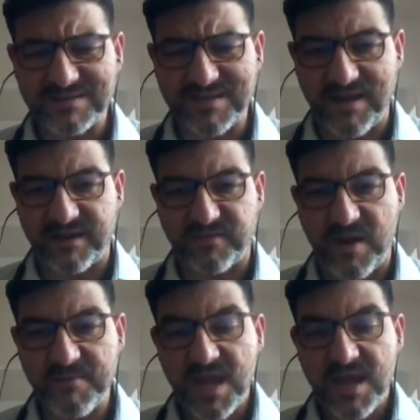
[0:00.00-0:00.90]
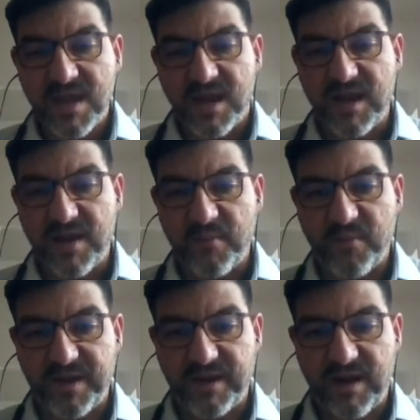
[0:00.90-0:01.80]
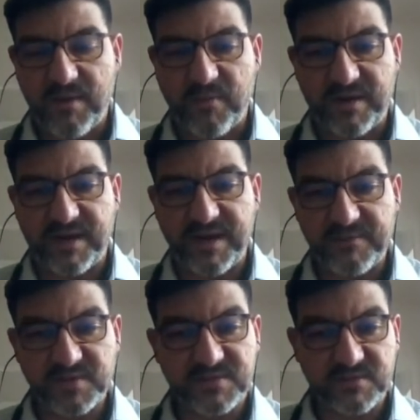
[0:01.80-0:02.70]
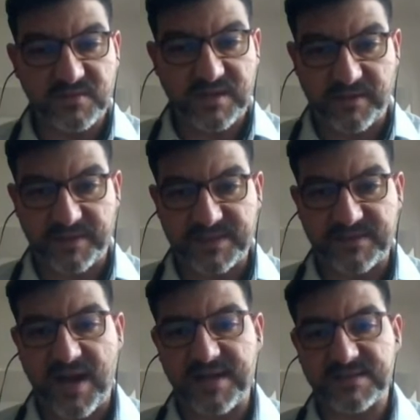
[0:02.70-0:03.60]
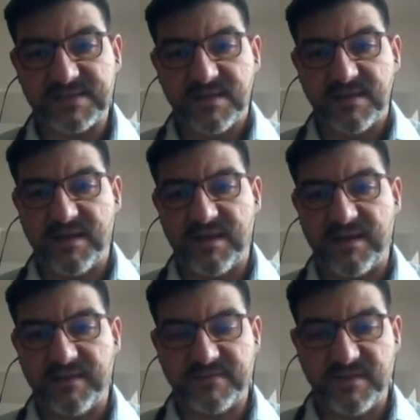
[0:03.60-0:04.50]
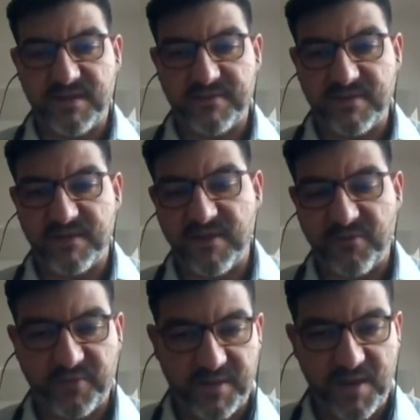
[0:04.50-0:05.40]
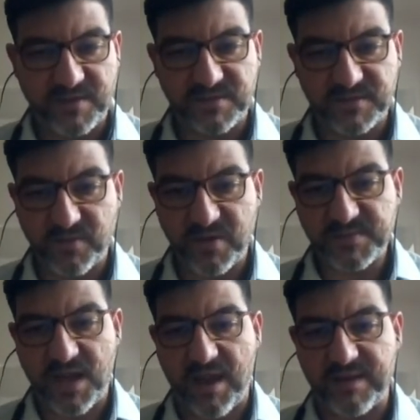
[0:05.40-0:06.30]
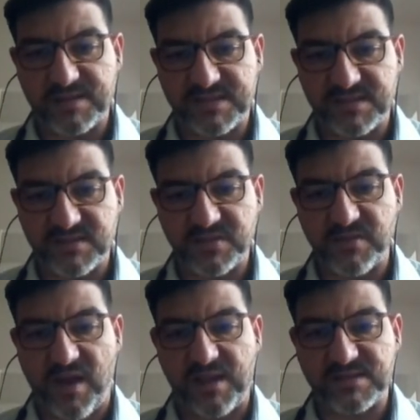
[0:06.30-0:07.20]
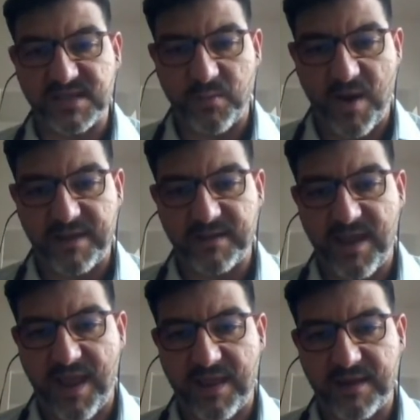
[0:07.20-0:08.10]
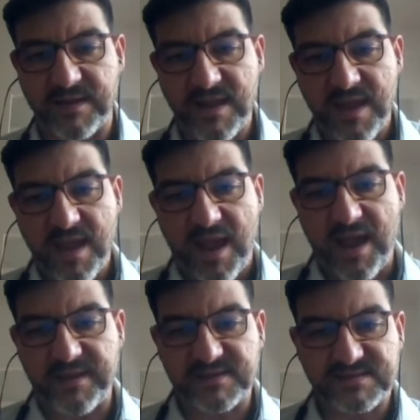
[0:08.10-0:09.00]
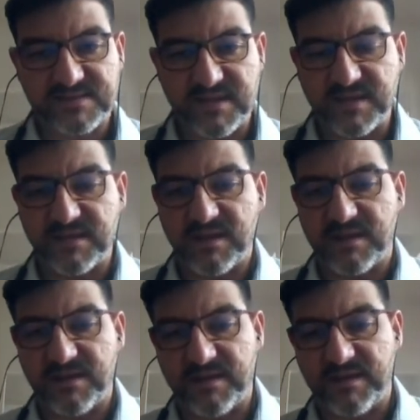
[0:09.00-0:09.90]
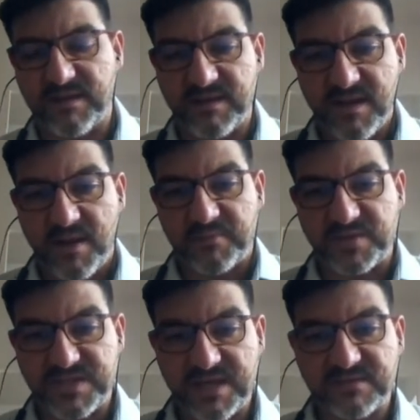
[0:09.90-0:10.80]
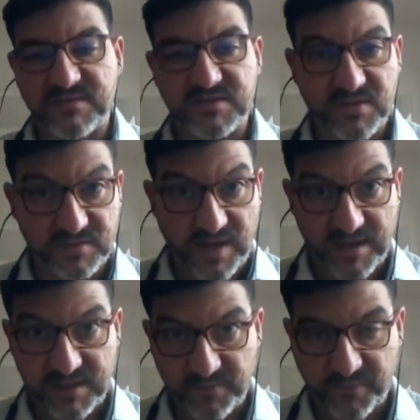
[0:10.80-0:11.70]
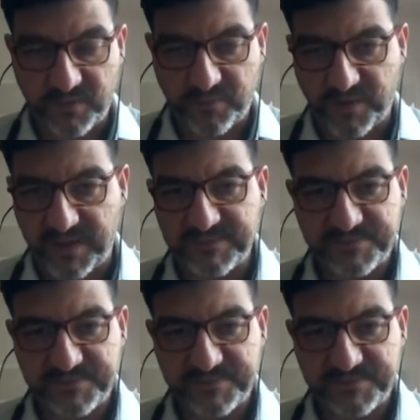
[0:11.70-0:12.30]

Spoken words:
diagram, we were able to characterize the three major groups: ILC2, ILC1, and ILC progenitors, or ILC3.